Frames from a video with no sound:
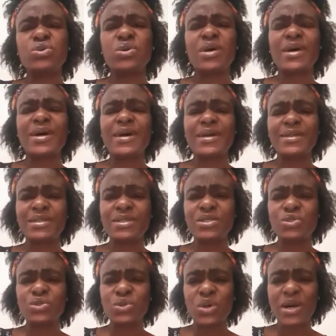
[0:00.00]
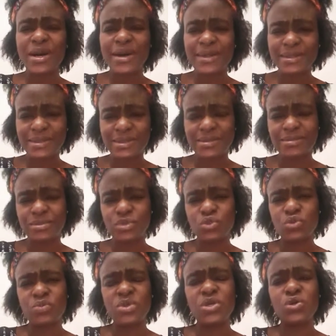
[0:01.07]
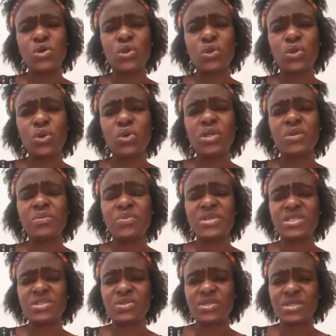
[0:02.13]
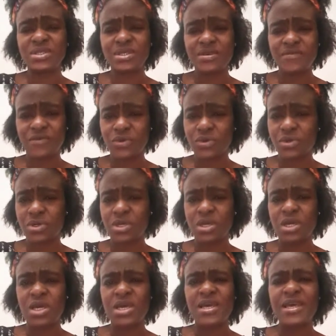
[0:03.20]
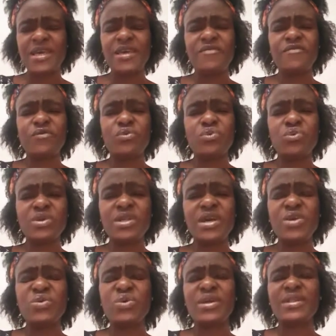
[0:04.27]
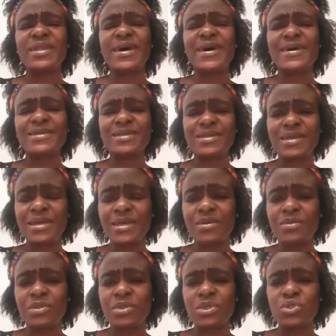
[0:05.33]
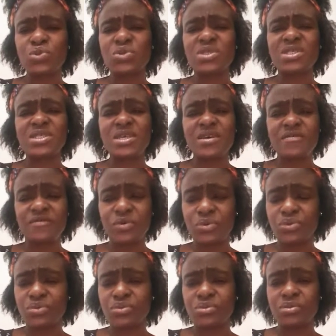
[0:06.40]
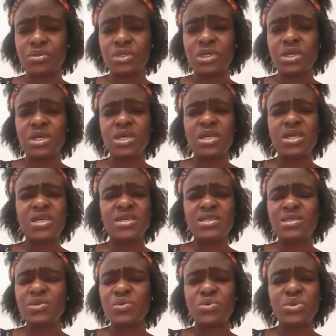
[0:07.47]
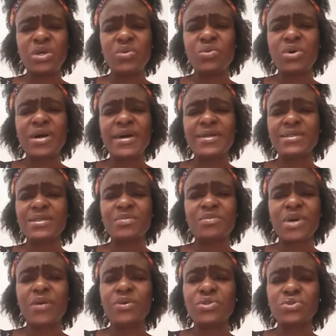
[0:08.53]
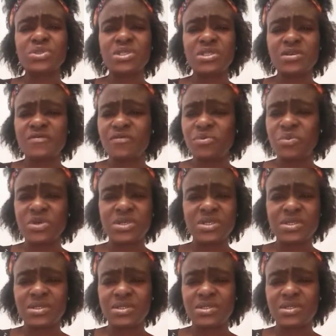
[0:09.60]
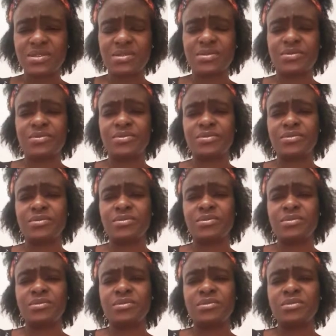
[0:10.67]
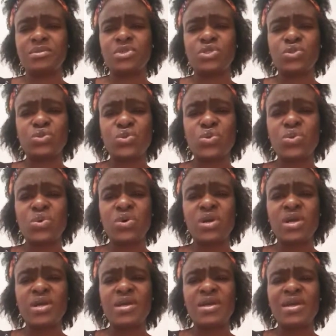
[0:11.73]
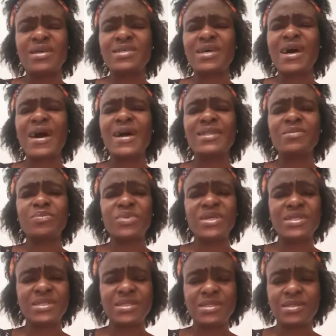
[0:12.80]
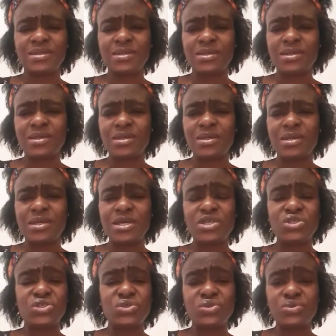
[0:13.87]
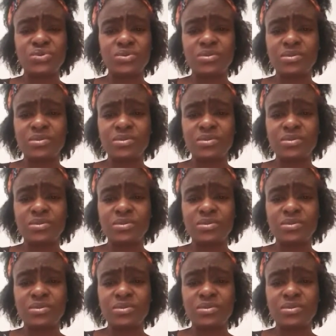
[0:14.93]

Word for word: your heart, into your heart to be your Lord and personal Savior. If only you can ask Him to save you. He's the only one has the power to save you, brothers and sisters. So his heartbeat is you.